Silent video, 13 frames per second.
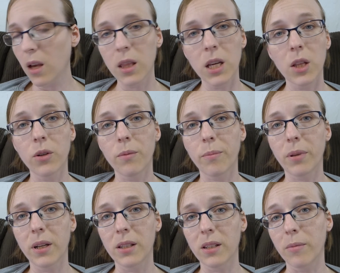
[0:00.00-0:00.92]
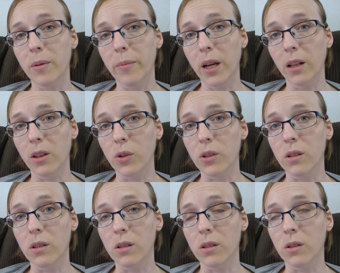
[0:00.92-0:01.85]
The other place I've been buying clothes
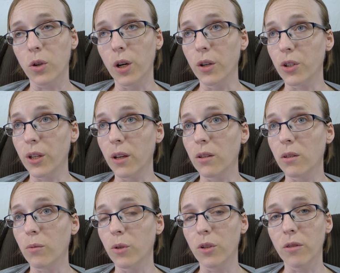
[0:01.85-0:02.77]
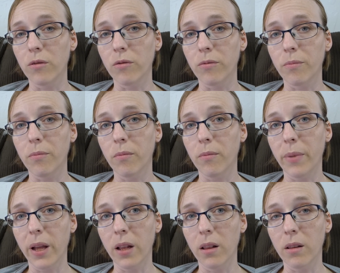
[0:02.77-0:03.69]
is garage sales, which have
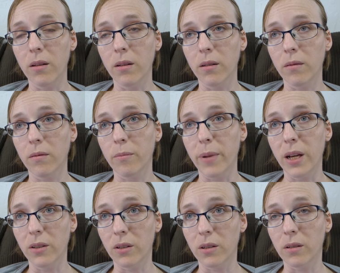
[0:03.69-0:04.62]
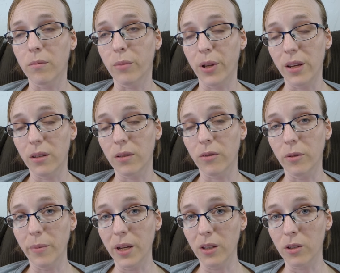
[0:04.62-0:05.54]
been the best place
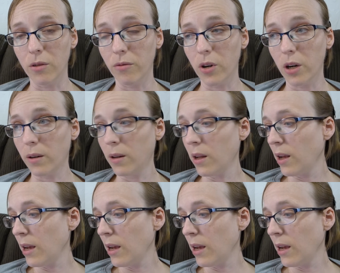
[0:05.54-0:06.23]
for me so far.